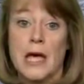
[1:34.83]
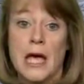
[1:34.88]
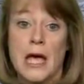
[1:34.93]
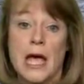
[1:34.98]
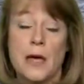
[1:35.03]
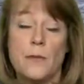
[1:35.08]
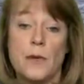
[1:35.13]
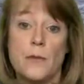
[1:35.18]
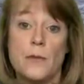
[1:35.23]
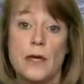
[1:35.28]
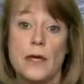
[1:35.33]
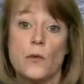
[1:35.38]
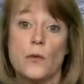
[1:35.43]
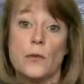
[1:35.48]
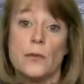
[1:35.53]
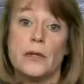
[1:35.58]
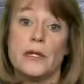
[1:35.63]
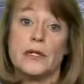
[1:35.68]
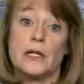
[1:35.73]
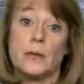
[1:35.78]
ABB will
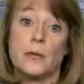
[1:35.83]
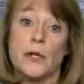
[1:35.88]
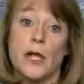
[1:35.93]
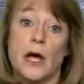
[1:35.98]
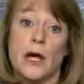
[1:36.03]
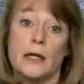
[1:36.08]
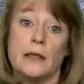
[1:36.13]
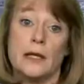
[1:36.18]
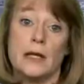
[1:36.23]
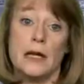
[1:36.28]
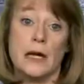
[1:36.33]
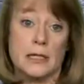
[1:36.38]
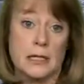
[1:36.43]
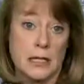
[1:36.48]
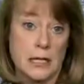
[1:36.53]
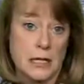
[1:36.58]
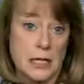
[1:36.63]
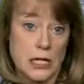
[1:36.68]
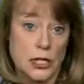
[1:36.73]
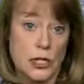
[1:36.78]
be supplying the
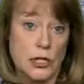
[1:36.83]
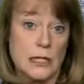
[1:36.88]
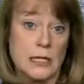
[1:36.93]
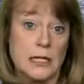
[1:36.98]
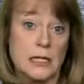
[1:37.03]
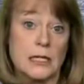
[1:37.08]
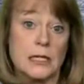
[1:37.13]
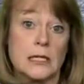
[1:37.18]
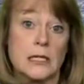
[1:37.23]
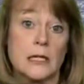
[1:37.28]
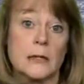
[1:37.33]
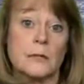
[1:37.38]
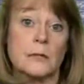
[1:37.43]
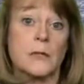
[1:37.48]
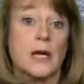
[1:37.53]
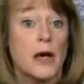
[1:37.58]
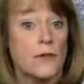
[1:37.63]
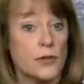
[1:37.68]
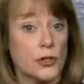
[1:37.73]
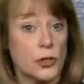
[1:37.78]
excitation system,
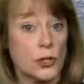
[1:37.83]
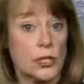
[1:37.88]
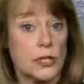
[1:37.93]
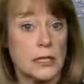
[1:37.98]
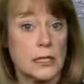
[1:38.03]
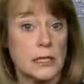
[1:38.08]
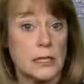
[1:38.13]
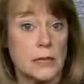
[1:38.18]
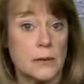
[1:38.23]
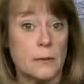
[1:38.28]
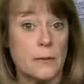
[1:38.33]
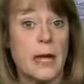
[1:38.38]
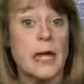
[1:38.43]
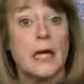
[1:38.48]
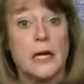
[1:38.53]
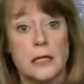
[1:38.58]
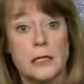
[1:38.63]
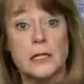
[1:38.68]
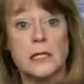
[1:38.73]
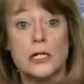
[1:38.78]
governor system,
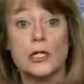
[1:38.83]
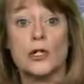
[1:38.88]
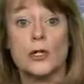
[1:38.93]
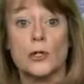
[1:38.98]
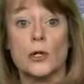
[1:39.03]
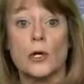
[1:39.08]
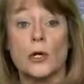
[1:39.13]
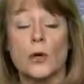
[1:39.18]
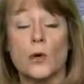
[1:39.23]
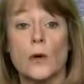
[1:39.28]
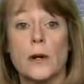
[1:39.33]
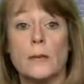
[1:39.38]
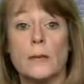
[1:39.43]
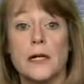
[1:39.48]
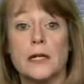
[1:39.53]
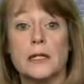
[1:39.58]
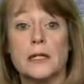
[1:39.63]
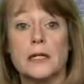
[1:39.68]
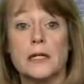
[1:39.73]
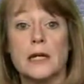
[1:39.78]
and additional
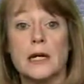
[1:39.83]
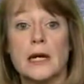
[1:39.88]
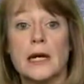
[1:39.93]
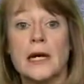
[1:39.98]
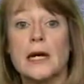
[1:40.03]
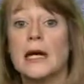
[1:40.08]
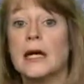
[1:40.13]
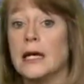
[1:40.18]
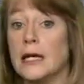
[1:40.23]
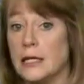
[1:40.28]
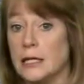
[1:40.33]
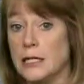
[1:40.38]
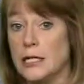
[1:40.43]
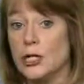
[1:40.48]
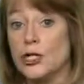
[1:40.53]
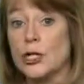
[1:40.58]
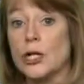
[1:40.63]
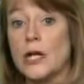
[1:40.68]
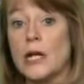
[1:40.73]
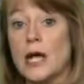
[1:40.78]
equipment. In
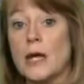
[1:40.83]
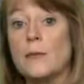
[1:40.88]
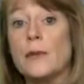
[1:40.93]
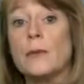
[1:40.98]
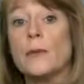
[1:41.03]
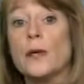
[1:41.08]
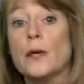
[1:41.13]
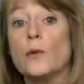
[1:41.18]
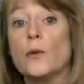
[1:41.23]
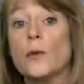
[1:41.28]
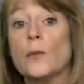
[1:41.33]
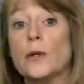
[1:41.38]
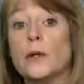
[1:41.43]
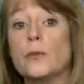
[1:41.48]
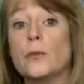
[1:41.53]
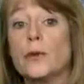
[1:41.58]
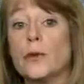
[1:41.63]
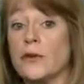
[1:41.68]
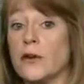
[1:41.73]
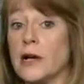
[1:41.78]
addition, ABB will be
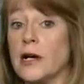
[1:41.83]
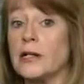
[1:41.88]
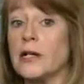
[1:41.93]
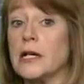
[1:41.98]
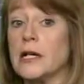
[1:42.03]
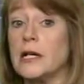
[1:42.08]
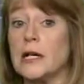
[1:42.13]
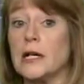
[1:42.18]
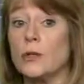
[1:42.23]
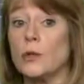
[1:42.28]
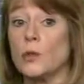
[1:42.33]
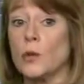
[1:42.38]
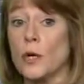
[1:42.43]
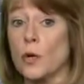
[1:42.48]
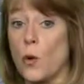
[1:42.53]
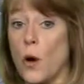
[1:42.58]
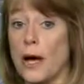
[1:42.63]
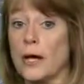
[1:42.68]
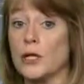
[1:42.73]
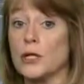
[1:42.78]
providing
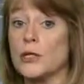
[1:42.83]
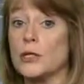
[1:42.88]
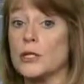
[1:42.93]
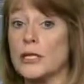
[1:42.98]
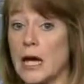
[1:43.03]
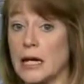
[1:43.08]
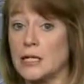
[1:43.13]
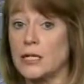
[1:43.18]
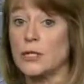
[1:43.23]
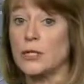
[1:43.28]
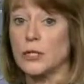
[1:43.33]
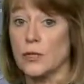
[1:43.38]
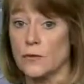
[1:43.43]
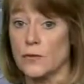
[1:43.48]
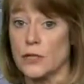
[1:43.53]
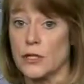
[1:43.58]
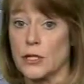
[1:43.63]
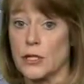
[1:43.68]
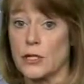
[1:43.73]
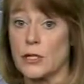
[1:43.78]
required site
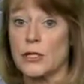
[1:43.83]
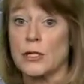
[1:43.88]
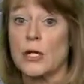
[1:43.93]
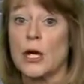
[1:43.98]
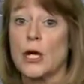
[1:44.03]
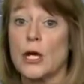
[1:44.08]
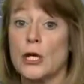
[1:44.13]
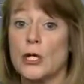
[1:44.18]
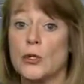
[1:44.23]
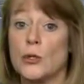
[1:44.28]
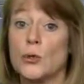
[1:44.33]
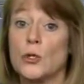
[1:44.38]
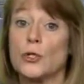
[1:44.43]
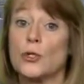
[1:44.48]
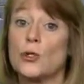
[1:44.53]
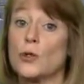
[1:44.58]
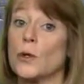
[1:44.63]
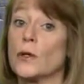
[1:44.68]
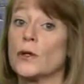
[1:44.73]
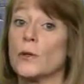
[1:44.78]
services to
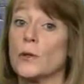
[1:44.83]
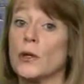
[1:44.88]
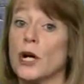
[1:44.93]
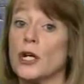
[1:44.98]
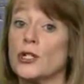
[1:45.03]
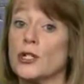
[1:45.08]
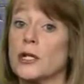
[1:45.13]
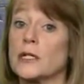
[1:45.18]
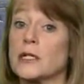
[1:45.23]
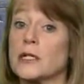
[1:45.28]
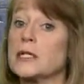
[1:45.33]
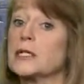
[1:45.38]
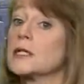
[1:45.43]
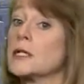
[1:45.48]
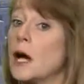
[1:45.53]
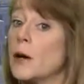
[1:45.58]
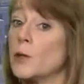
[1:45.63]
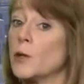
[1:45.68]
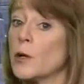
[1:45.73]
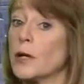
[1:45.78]
ensure the project is
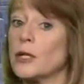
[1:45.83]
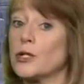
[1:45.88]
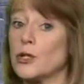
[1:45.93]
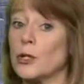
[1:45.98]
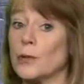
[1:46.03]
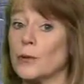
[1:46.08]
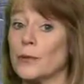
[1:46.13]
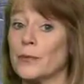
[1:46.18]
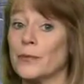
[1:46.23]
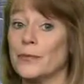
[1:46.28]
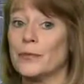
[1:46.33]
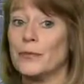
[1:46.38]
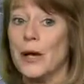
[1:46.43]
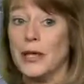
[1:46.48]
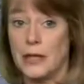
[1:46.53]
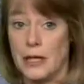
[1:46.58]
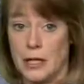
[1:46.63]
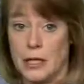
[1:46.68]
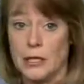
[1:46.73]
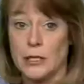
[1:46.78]
operational by
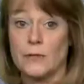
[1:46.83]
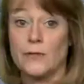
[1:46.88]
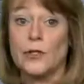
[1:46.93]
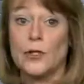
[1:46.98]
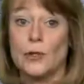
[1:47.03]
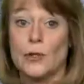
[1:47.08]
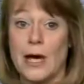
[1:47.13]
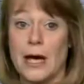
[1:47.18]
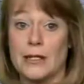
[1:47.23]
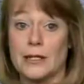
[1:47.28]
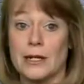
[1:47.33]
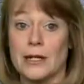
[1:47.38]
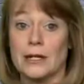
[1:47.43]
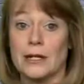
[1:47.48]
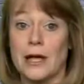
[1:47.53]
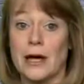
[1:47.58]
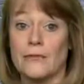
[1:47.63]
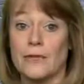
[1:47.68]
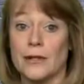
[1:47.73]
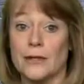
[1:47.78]
the end of
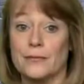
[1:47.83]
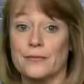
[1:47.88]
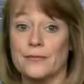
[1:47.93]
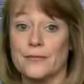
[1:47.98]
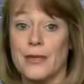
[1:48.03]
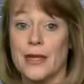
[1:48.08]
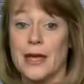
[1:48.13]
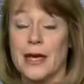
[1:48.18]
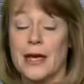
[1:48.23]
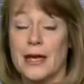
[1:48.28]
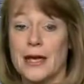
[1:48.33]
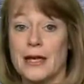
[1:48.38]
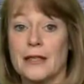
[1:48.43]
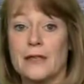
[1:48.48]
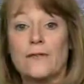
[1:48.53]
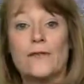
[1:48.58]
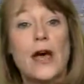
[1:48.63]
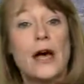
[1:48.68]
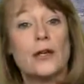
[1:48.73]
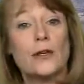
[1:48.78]
2011.
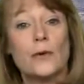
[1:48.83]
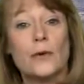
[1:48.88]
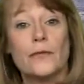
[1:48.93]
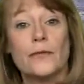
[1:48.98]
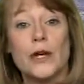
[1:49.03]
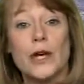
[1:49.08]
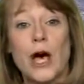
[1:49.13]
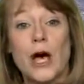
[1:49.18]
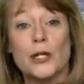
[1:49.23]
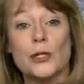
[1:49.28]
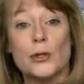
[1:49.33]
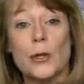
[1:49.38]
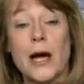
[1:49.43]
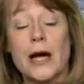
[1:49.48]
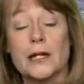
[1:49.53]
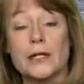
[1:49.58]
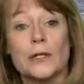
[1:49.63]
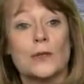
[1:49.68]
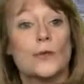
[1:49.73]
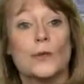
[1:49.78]
The value of the
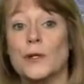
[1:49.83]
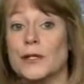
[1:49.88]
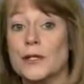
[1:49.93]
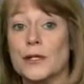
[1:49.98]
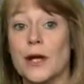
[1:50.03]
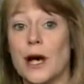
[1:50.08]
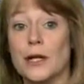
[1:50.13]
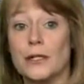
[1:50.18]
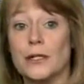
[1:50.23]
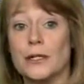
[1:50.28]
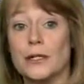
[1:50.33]
contract was not